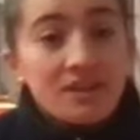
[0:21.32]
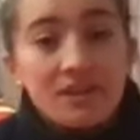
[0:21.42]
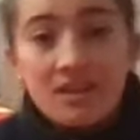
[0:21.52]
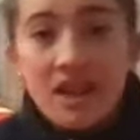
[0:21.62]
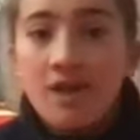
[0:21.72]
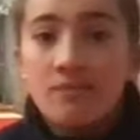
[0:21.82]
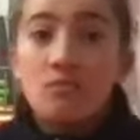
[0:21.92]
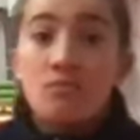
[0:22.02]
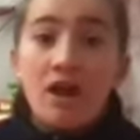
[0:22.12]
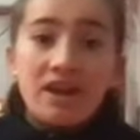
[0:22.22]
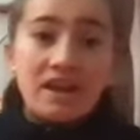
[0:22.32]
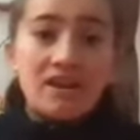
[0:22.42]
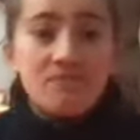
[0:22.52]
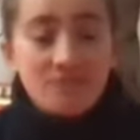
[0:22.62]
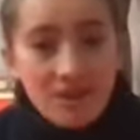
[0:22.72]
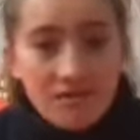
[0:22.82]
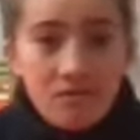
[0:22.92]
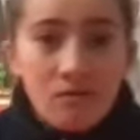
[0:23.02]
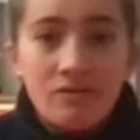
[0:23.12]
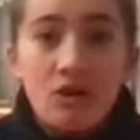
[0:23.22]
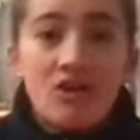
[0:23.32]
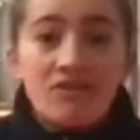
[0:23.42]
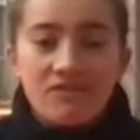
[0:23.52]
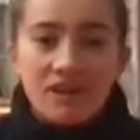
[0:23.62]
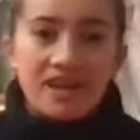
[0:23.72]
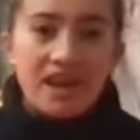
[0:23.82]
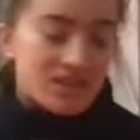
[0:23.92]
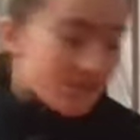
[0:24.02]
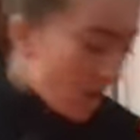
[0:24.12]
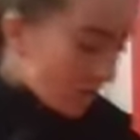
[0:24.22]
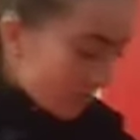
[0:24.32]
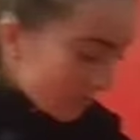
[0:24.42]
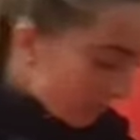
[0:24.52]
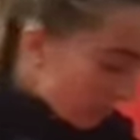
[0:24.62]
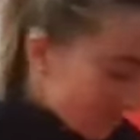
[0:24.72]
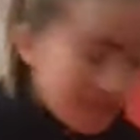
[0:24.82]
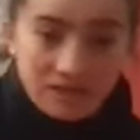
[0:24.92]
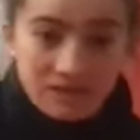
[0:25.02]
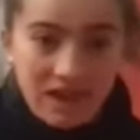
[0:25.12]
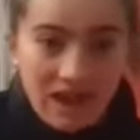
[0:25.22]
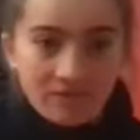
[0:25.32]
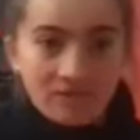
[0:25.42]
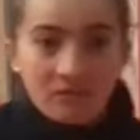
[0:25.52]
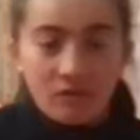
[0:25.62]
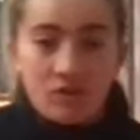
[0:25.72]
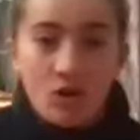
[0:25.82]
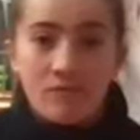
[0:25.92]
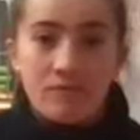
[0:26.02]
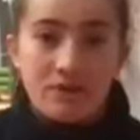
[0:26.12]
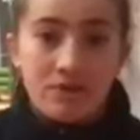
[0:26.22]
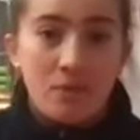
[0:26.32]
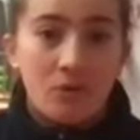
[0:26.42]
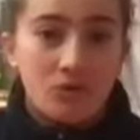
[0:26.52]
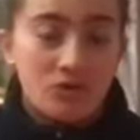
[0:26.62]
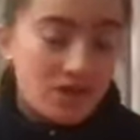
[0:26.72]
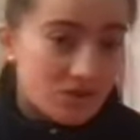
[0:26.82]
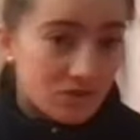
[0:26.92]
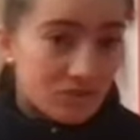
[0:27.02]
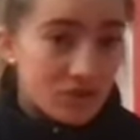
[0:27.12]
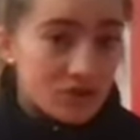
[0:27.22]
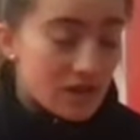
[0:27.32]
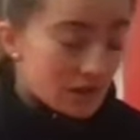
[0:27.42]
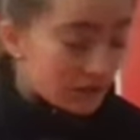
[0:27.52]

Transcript: Yeah, ready for when we hopefully get to start doing floor routines again, which will hopefully be in the not too distant future.